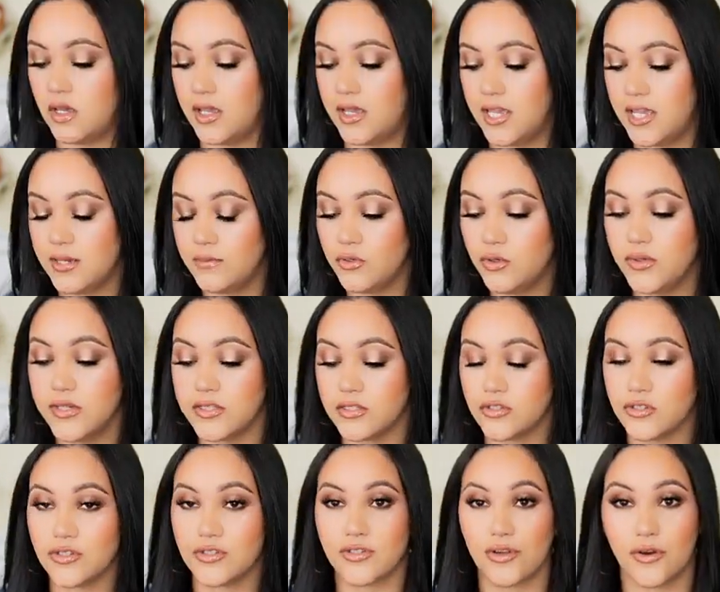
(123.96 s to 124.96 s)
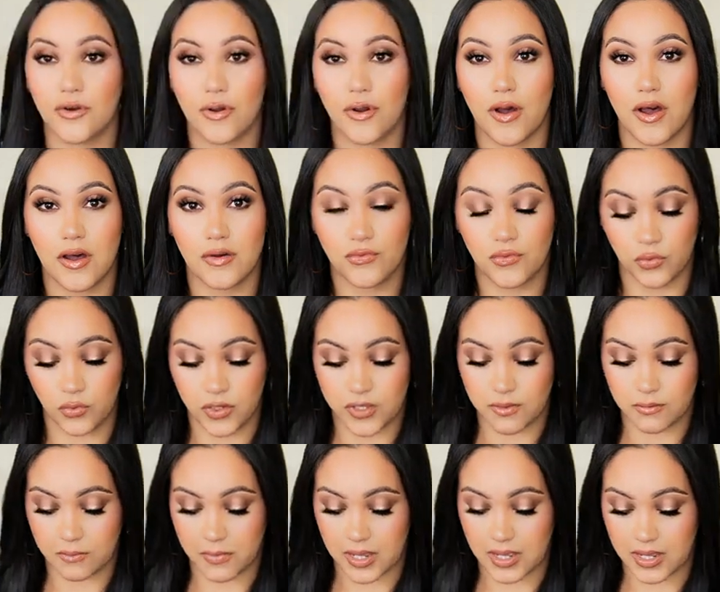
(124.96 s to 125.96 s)
I am going to start off
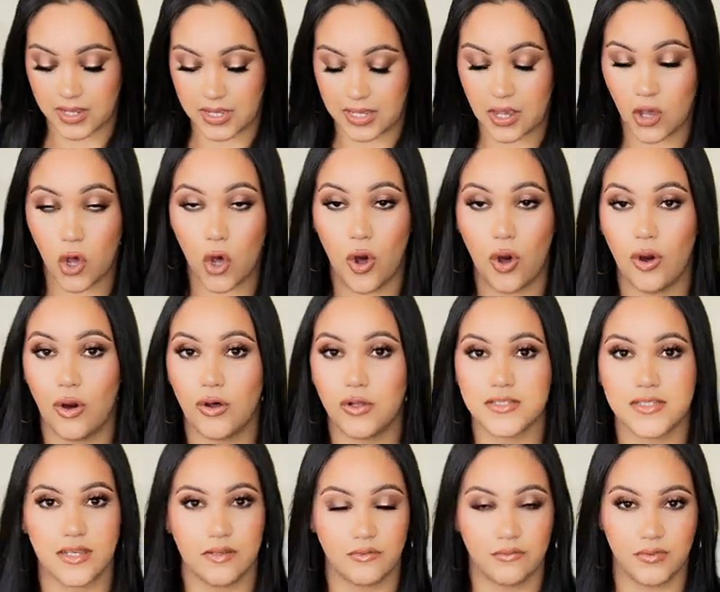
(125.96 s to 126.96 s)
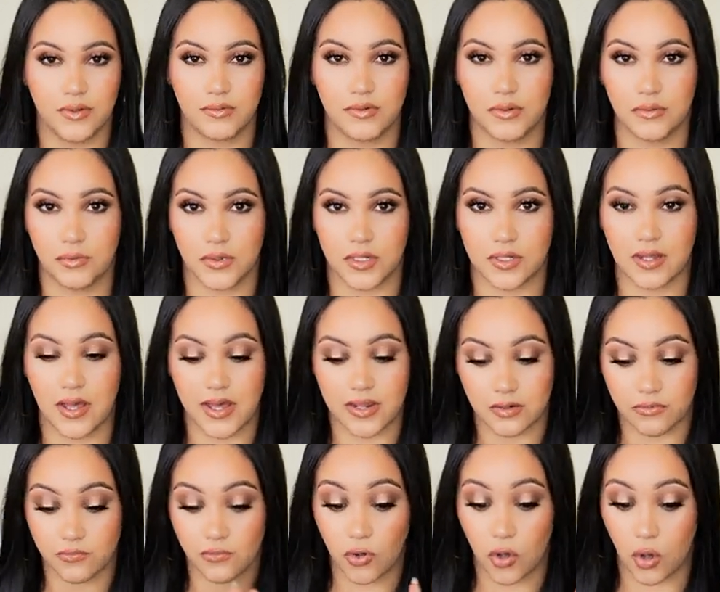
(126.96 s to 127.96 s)
with my all-time favorite one out
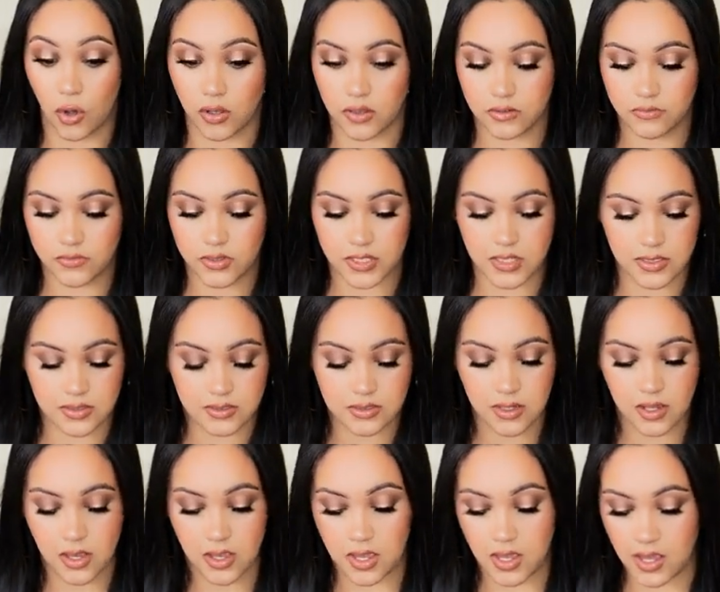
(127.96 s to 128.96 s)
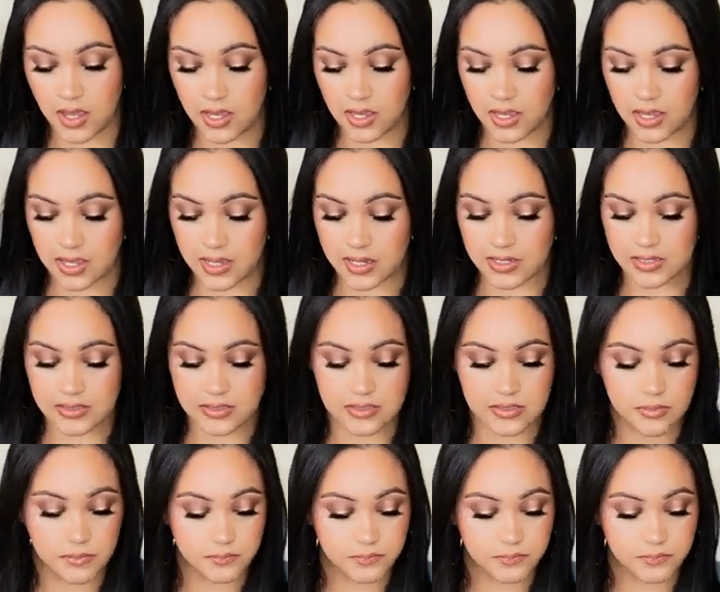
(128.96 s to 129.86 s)
of all of these, and